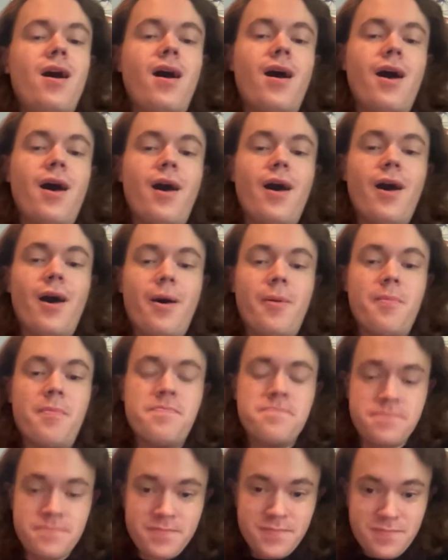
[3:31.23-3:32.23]

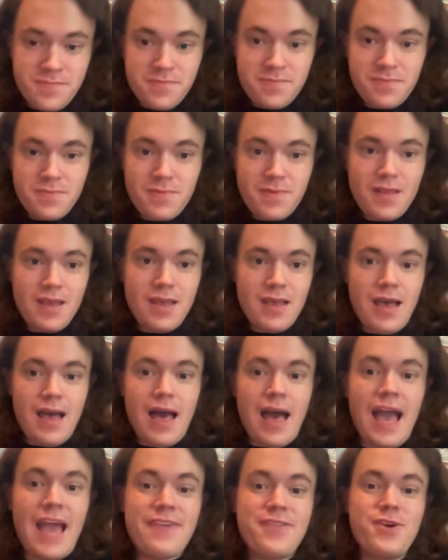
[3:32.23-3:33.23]

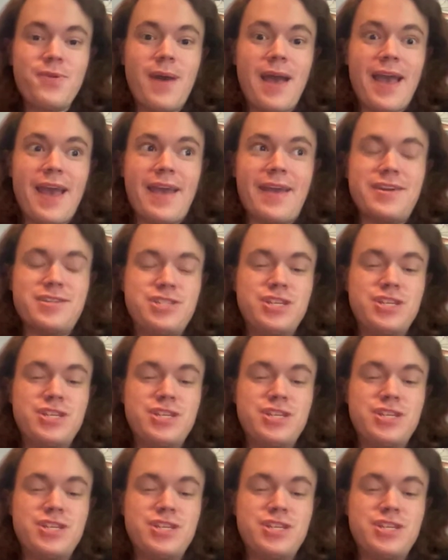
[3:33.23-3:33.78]
Either way,